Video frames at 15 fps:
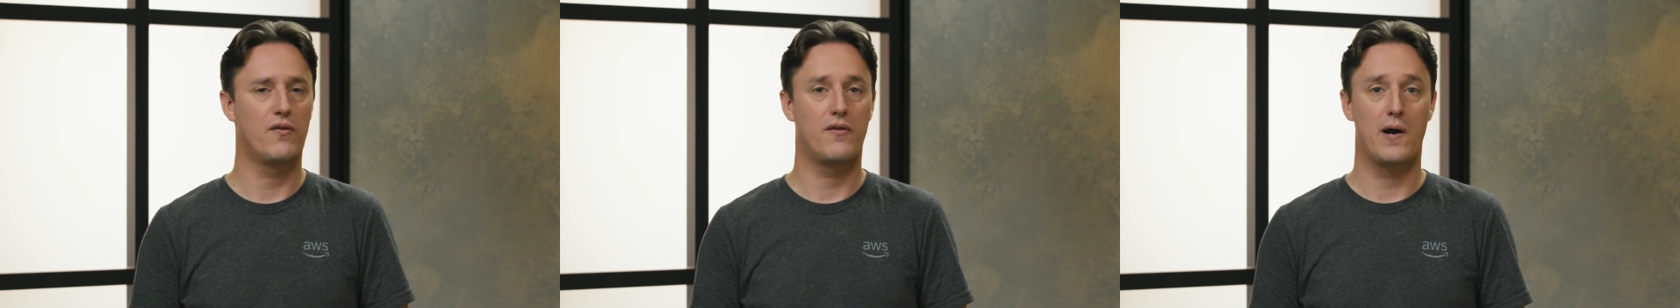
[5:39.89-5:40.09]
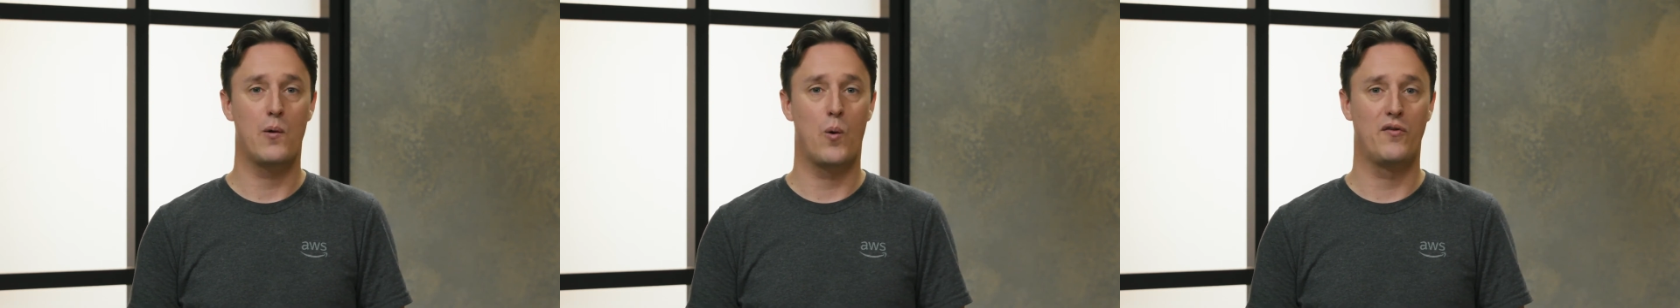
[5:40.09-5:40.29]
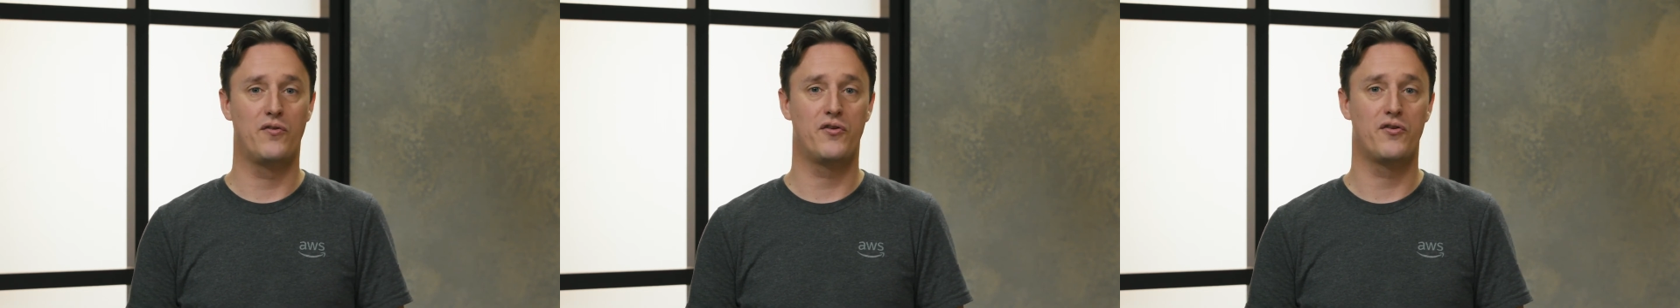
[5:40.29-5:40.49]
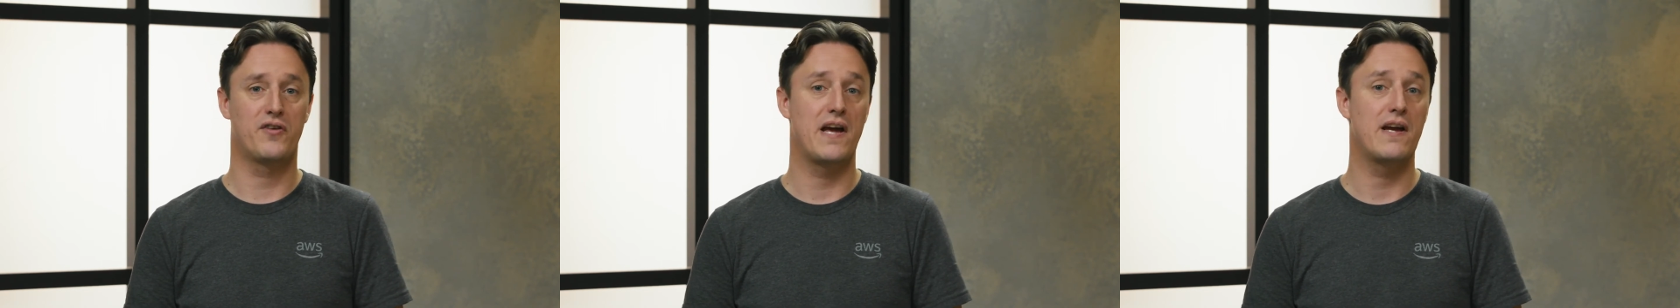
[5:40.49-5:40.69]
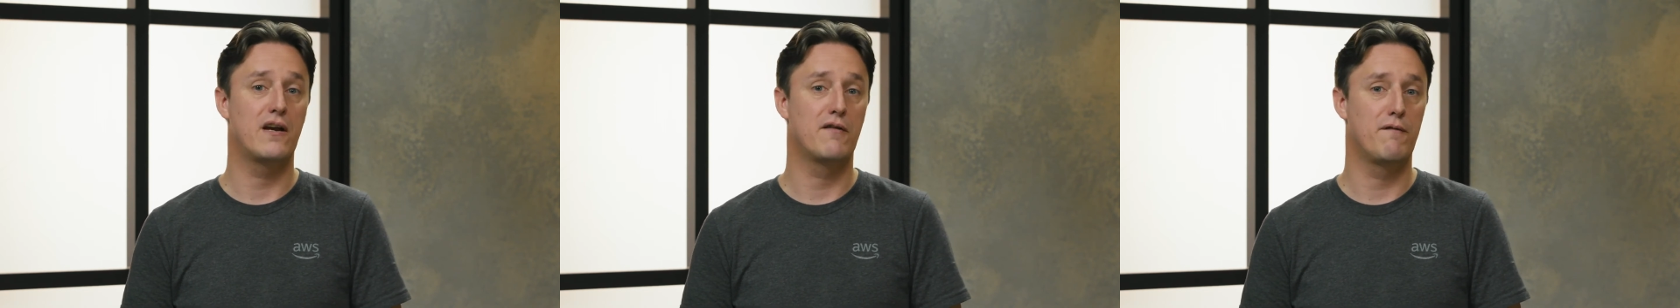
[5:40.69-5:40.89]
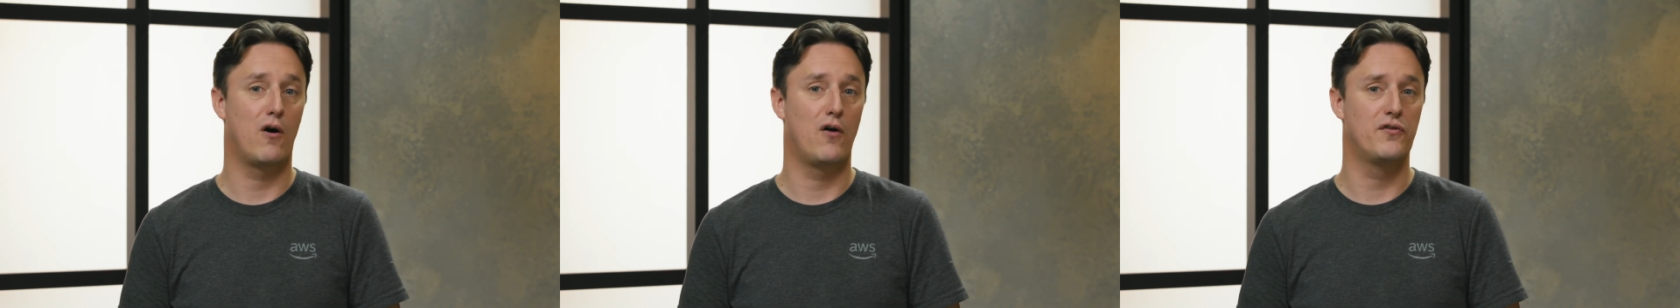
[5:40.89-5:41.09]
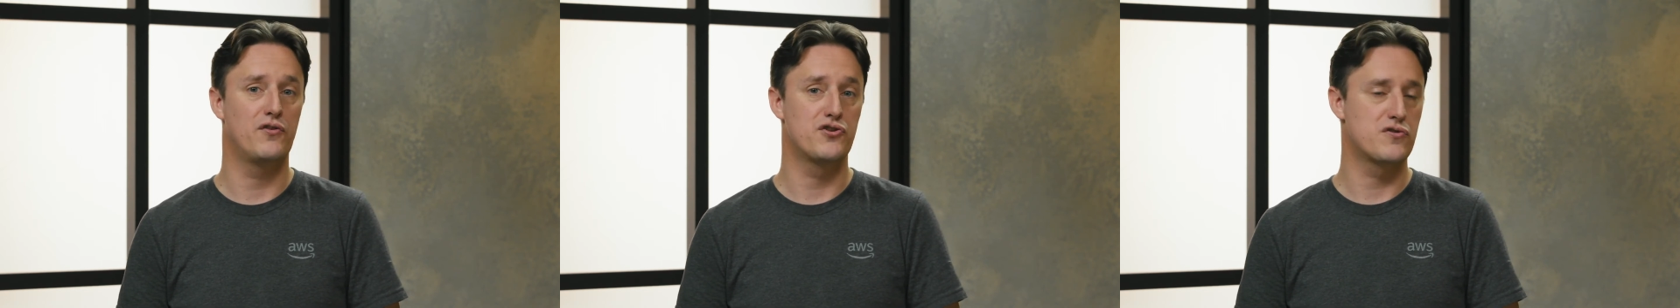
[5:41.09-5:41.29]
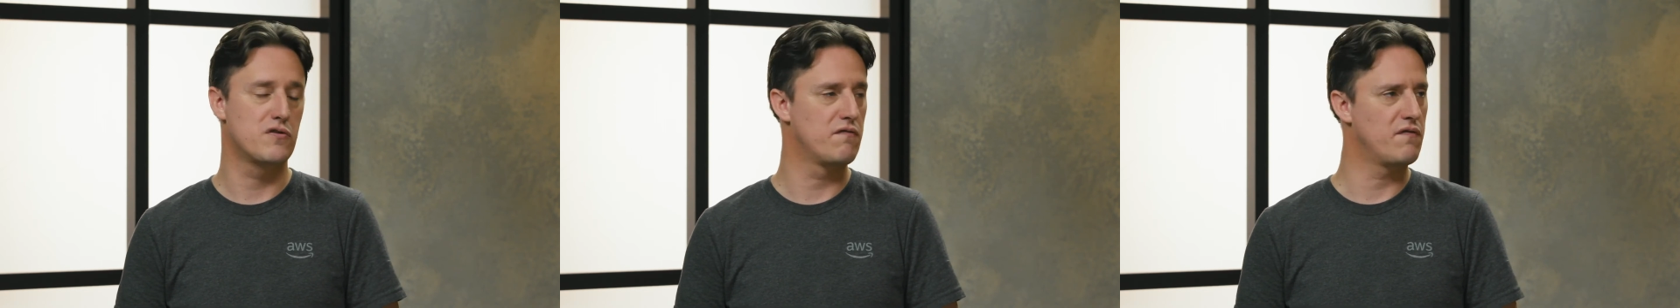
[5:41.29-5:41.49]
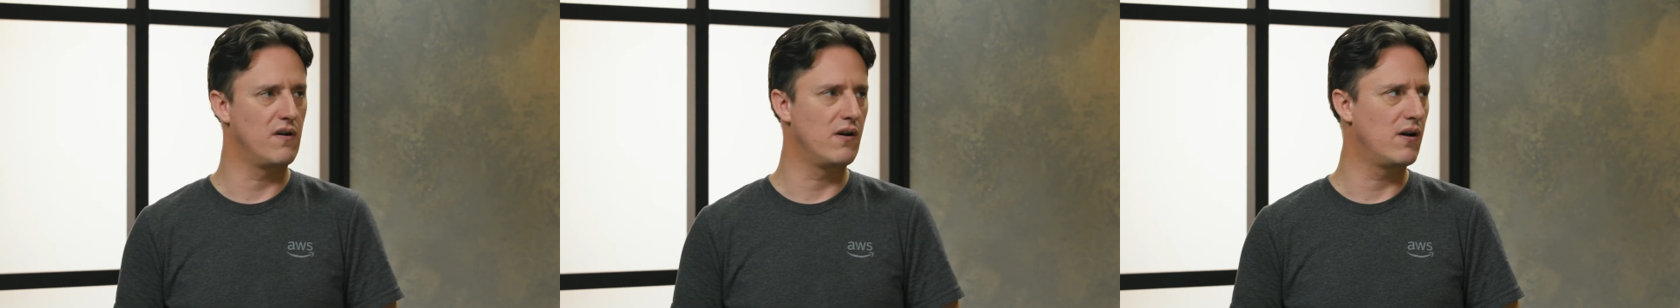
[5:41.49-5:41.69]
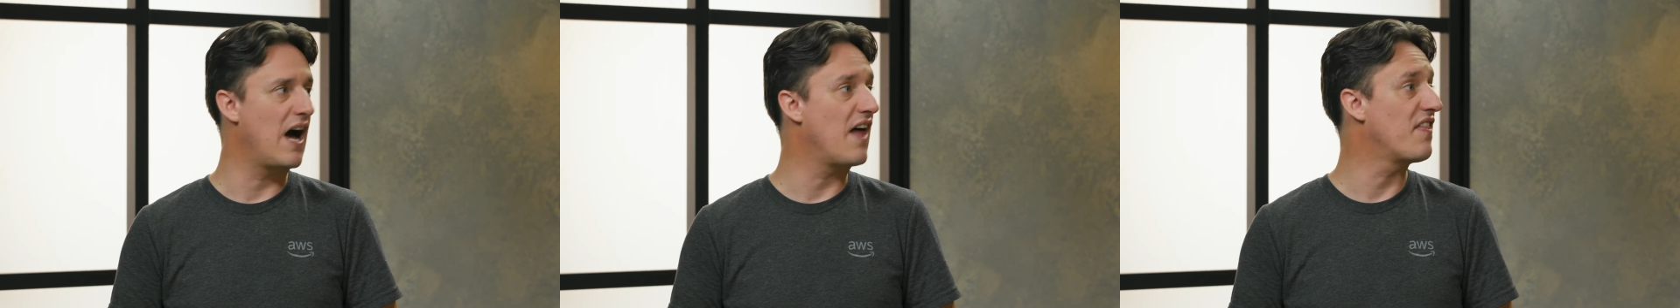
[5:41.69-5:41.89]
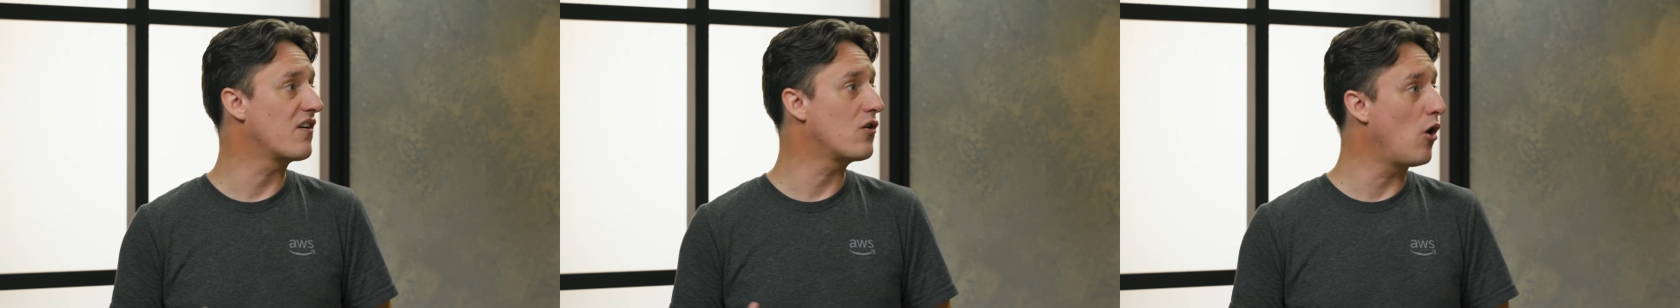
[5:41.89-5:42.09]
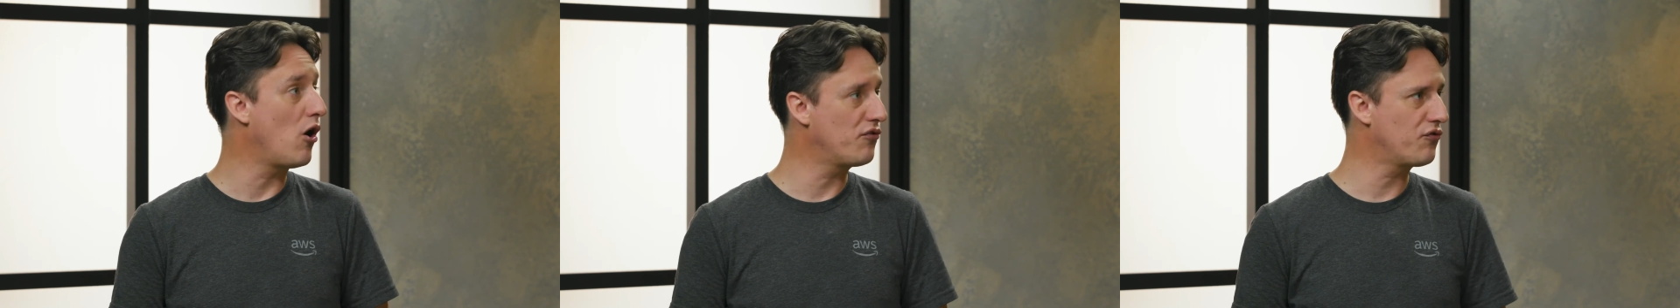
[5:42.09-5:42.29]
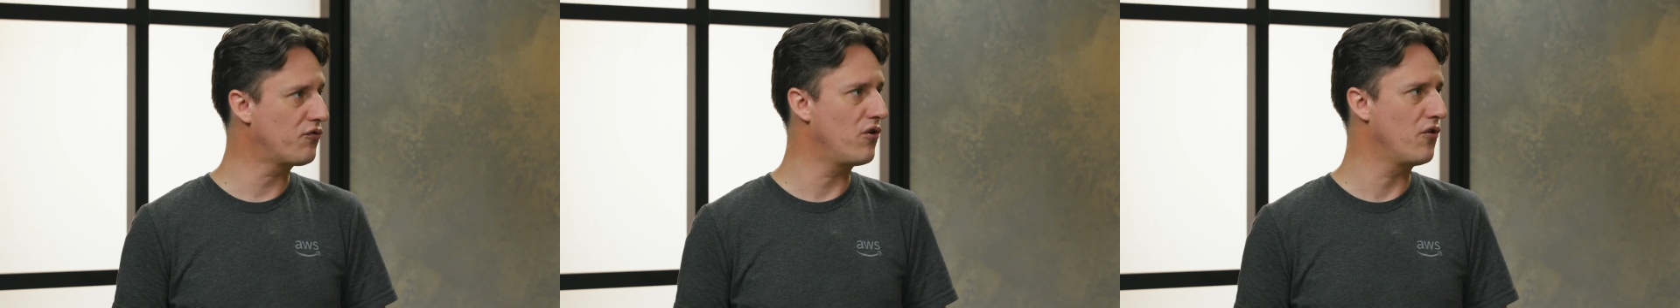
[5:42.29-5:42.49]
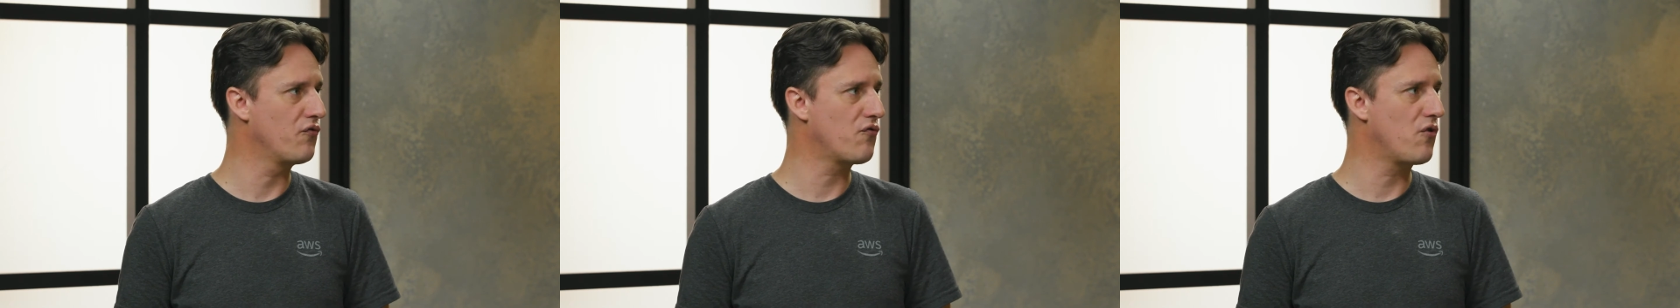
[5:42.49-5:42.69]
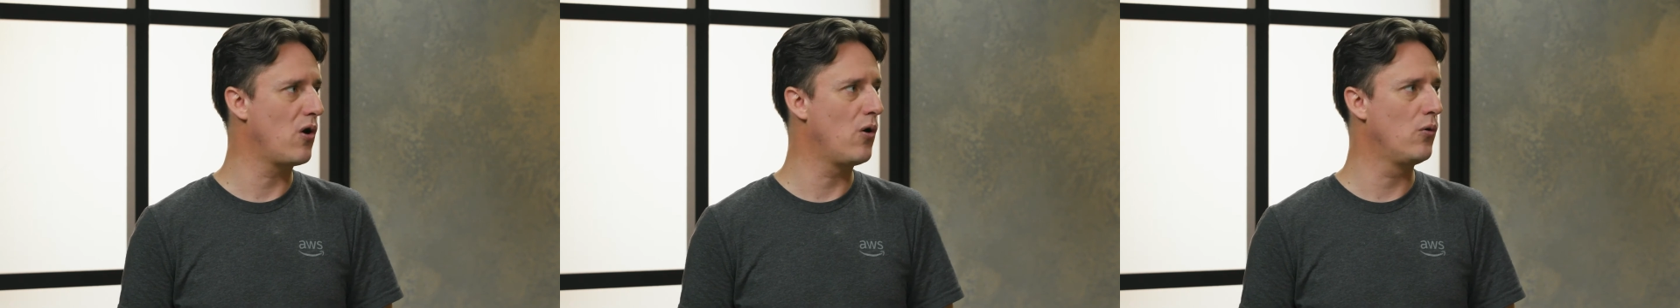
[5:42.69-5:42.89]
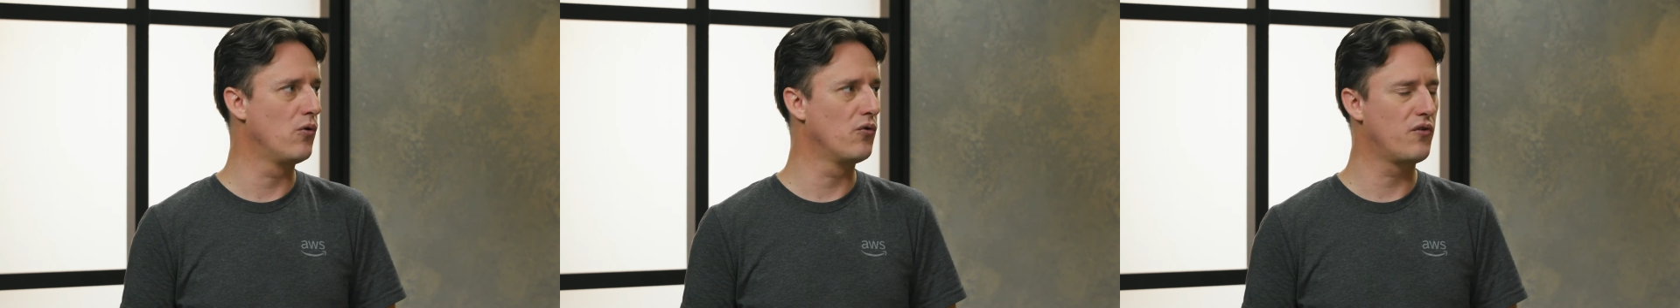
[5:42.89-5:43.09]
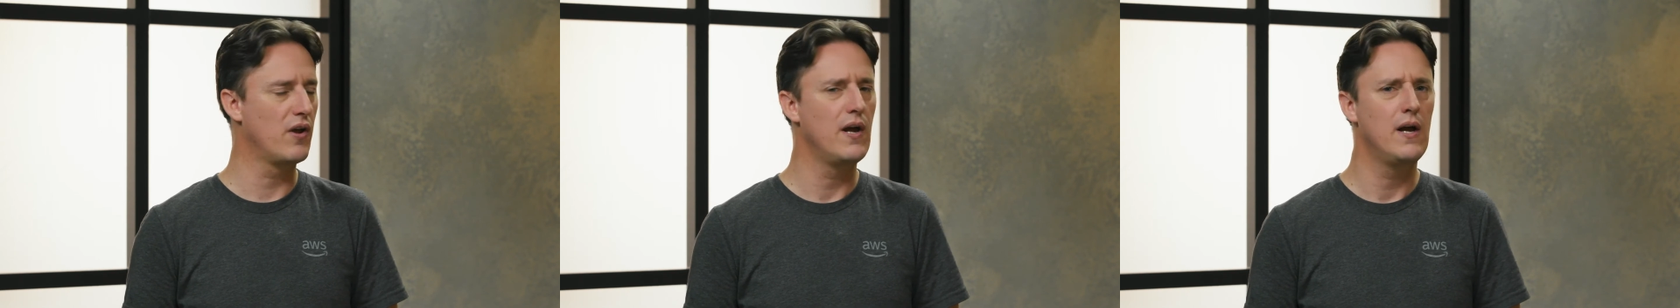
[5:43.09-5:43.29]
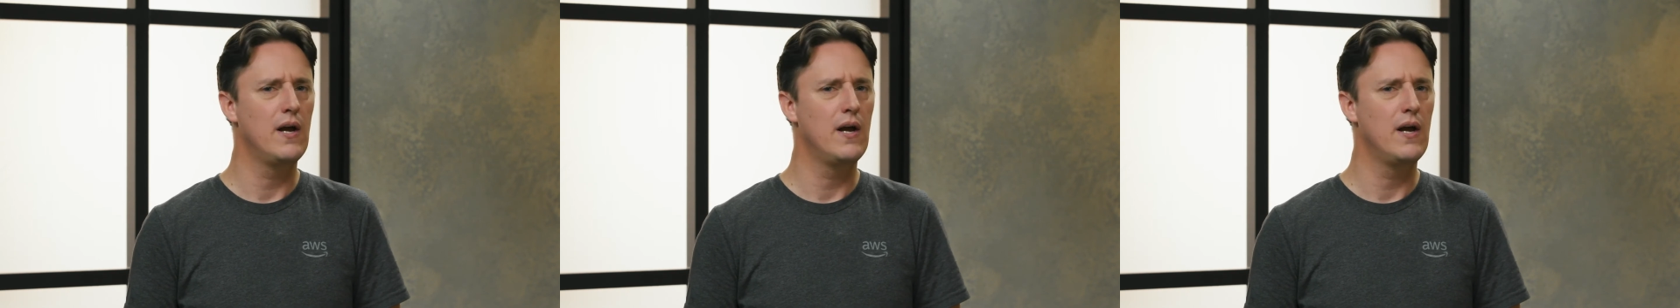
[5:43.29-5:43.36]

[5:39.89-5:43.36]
They want to take advantage of other cost controls.